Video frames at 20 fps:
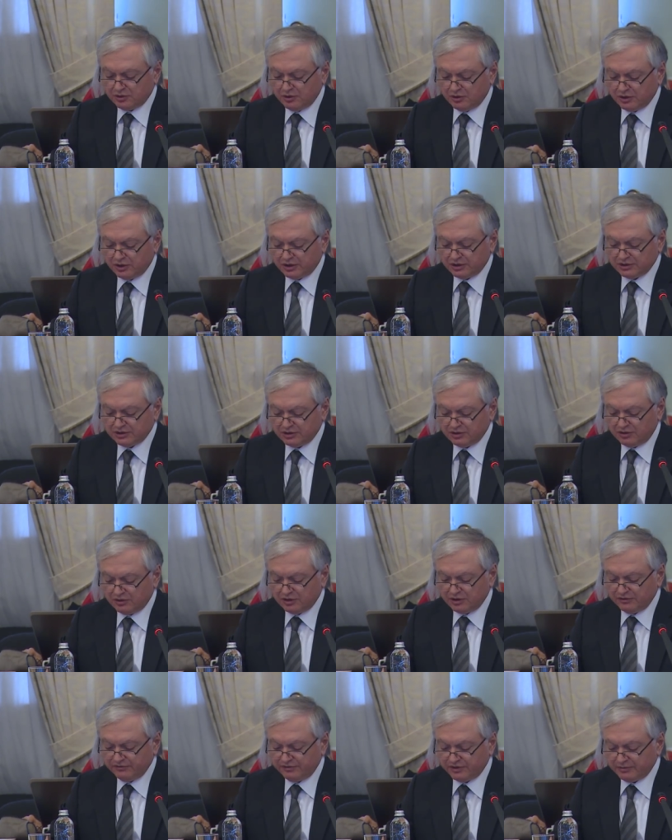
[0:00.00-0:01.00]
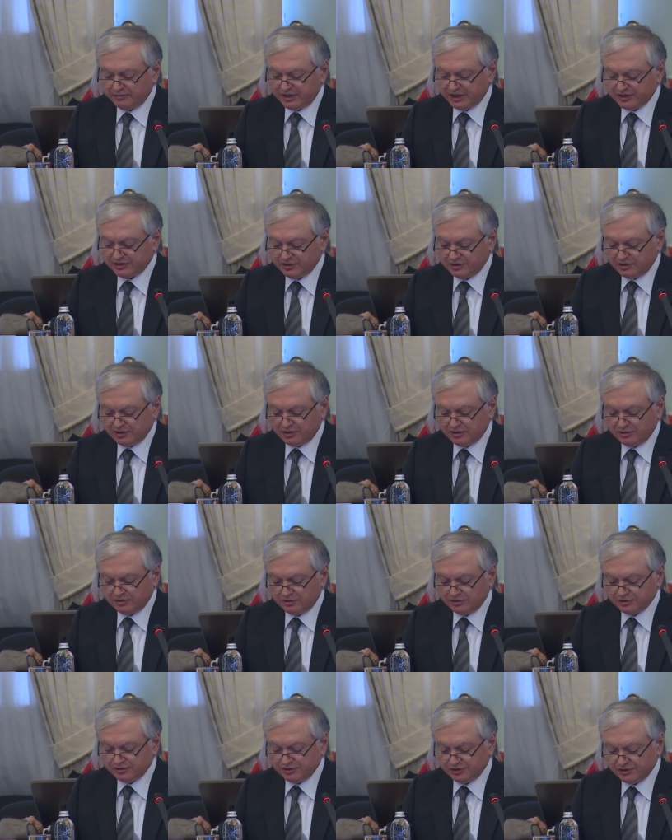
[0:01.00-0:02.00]
Congress on Information
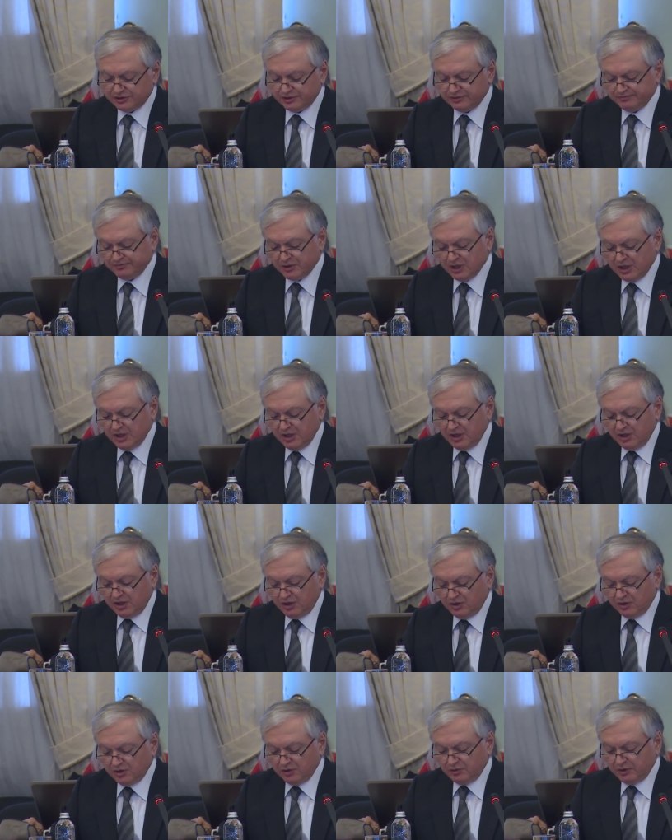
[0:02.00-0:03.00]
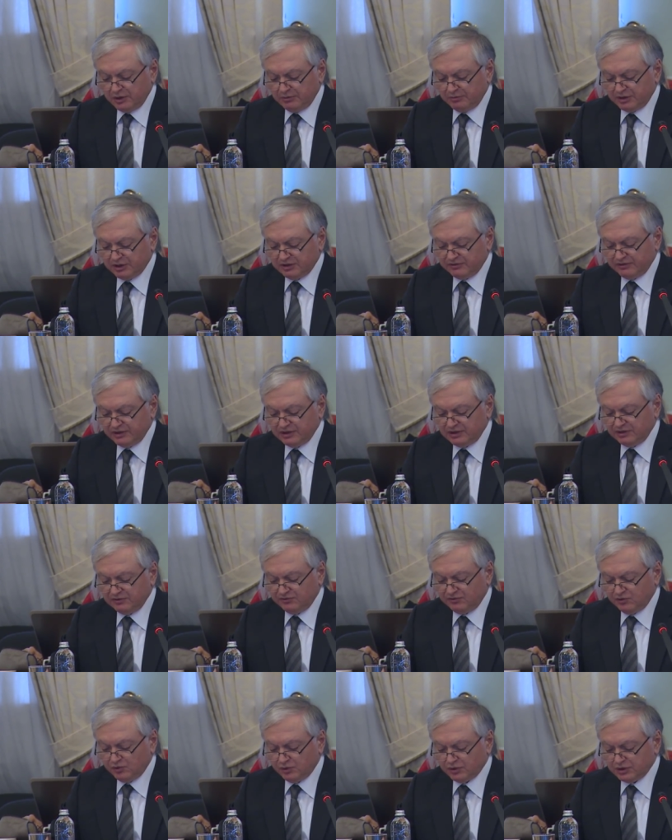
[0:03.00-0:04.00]
Technologies. On November
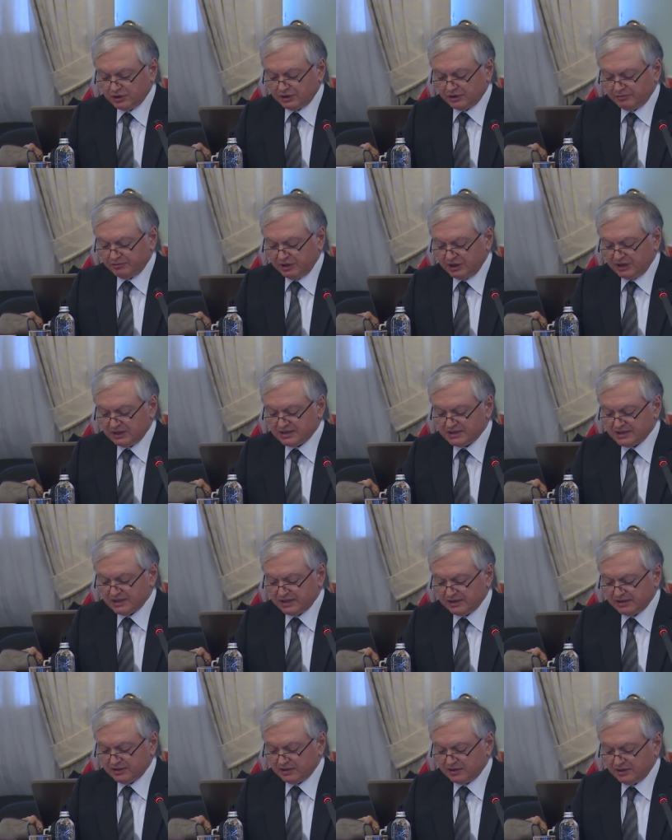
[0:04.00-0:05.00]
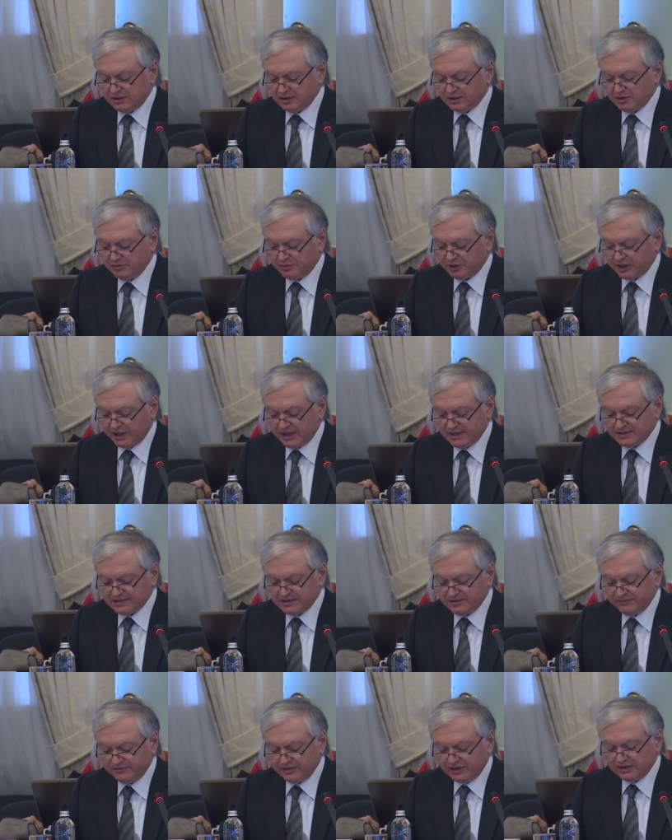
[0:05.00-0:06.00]
24th, Armenia signed a
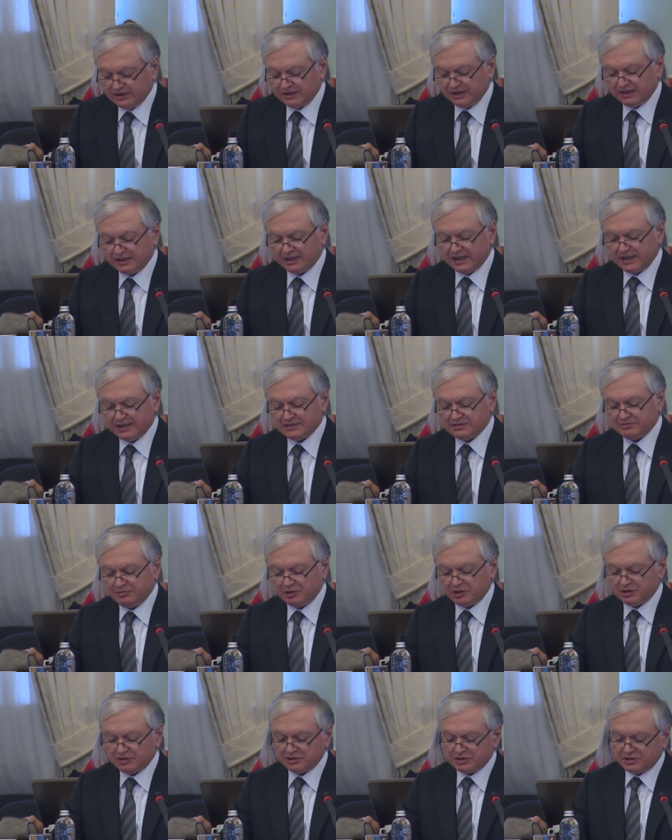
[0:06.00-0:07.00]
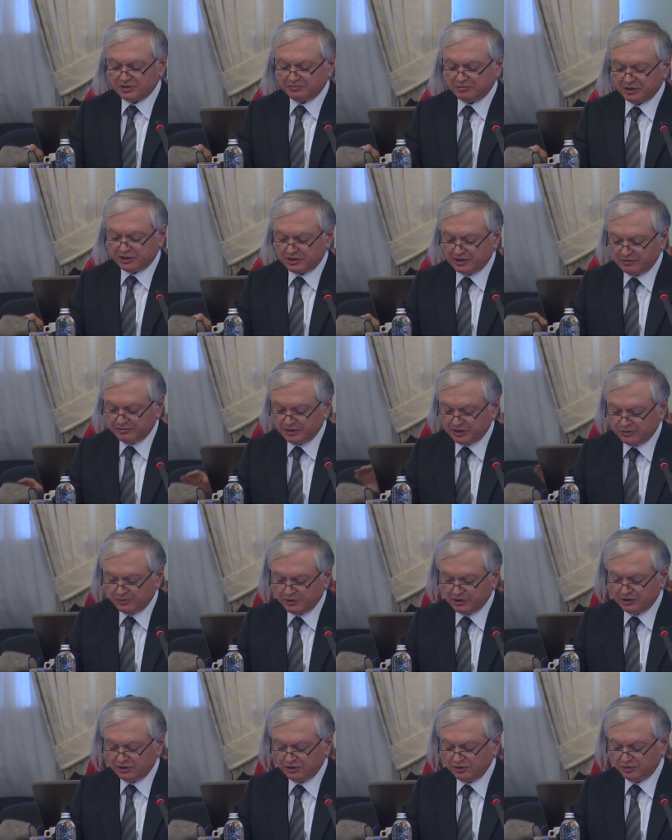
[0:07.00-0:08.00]
comprehensive and enhanced partnership agreement
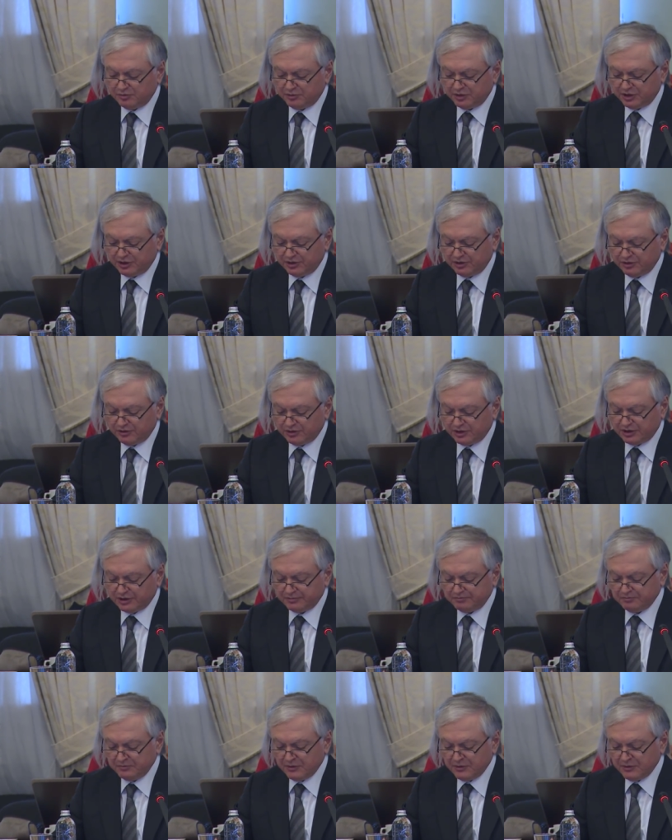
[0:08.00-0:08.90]
with the European Union.